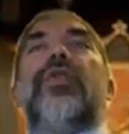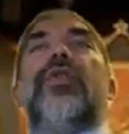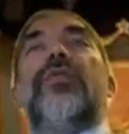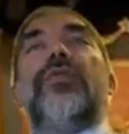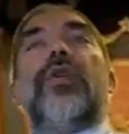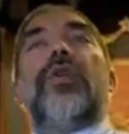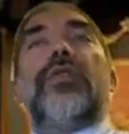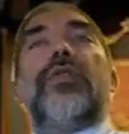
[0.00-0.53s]

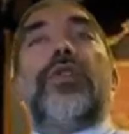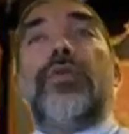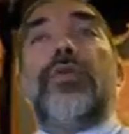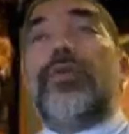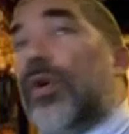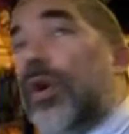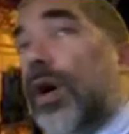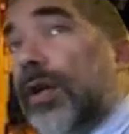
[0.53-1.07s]
Overall tone,
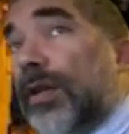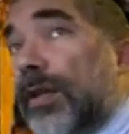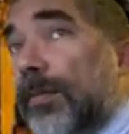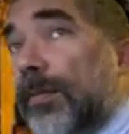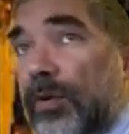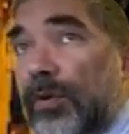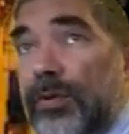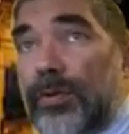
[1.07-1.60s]
or
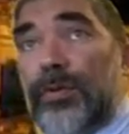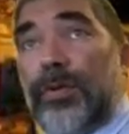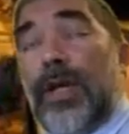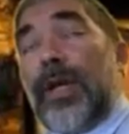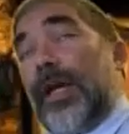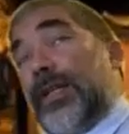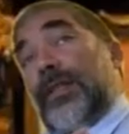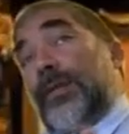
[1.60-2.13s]

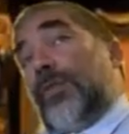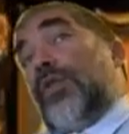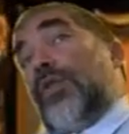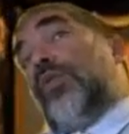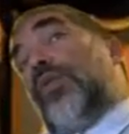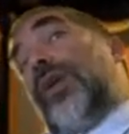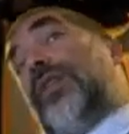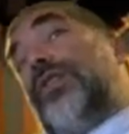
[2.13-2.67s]
is there more
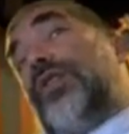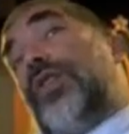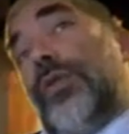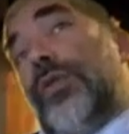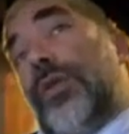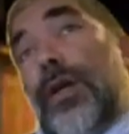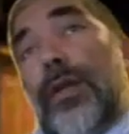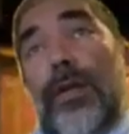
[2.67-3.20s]
than one tone?